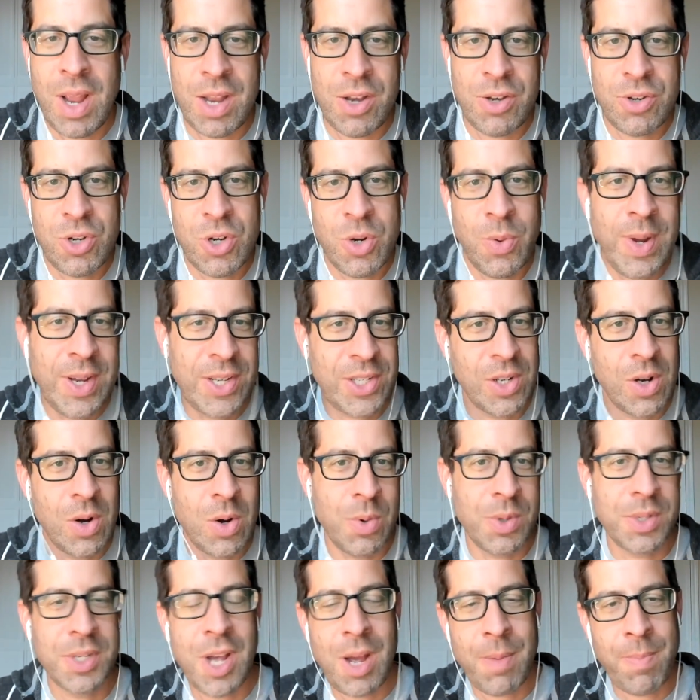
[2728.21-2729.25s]
and two weeks ago it
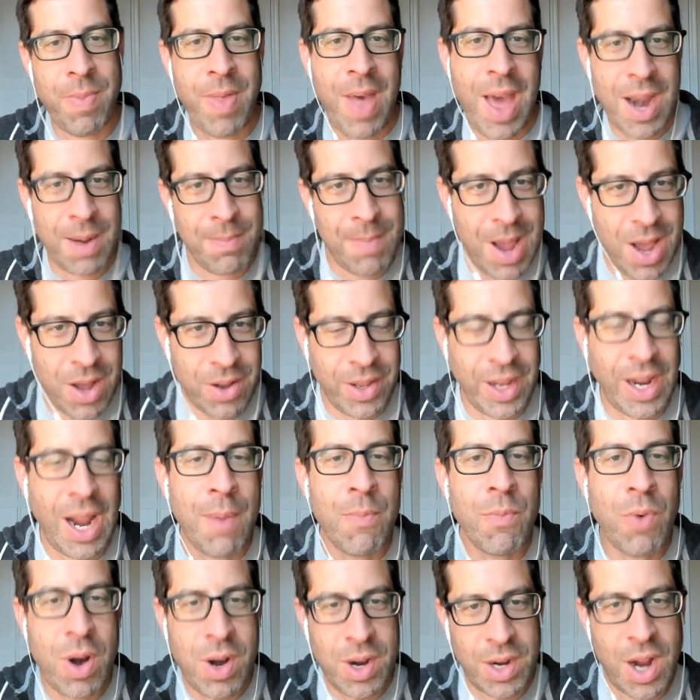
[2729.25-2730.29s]
was up that amount like
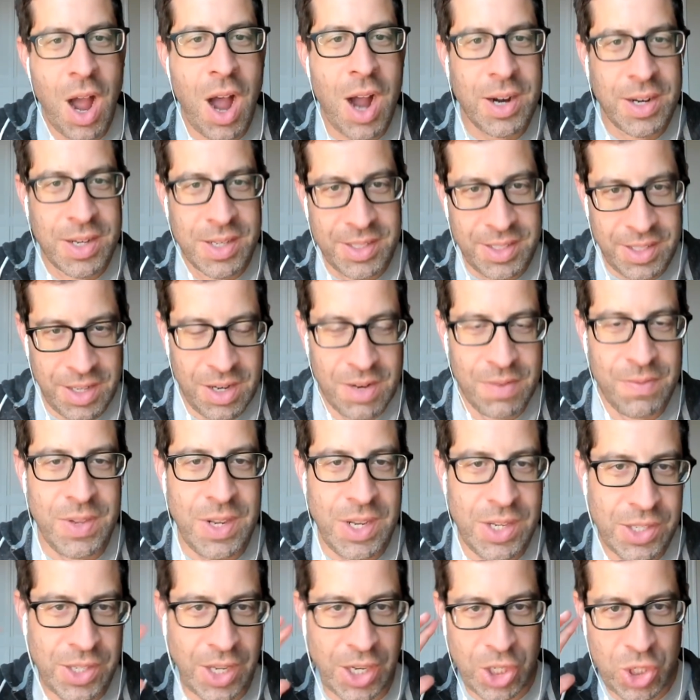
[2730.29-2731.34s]
i'm very cognizant of
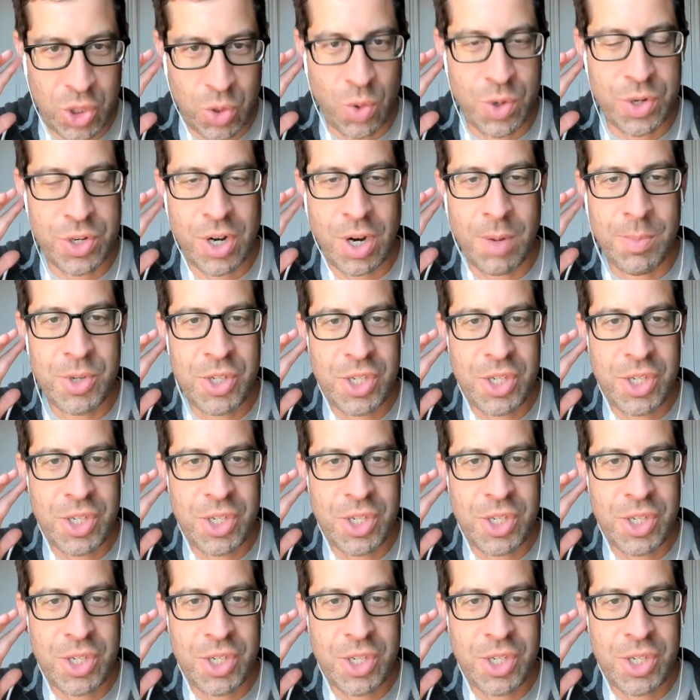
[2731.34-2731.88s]
these like short-term